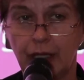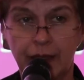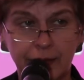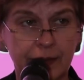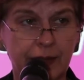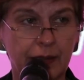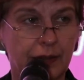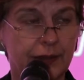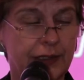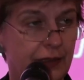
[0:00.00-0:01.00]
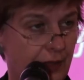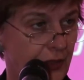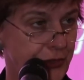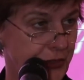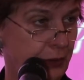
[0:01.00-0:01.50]
in the Netherlands the
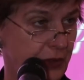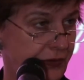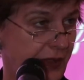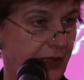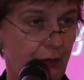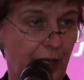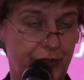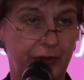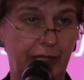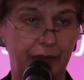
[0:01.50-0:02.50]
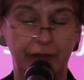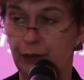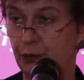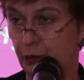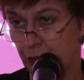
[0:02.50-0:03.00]
culture was very much that the
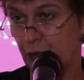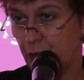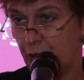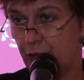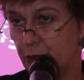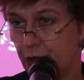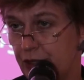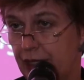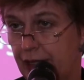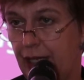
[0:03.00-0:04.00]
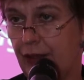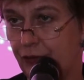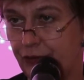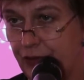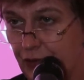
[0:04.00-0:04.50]
women would take
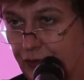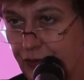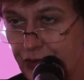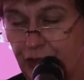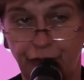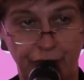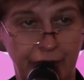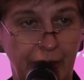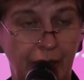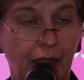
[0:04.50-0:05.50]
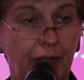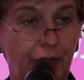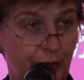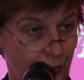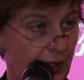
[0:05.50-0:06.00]
care of the children.
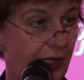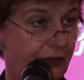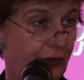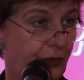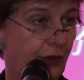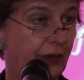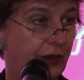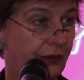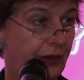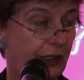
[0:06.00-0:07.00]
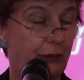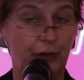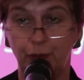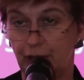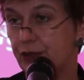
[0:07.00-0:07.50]
You could have your own career,
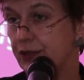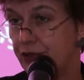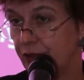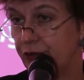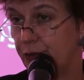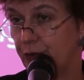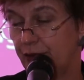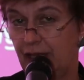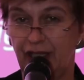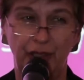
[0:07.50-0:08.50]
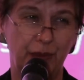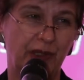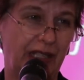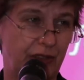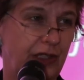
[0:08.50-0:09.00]
but once the children were there, you were
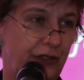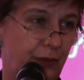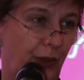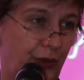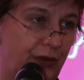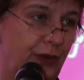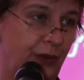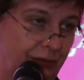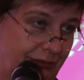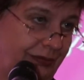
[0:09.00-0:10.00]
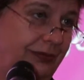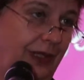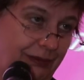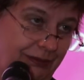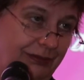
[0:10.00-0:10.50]
actually supposed to, well,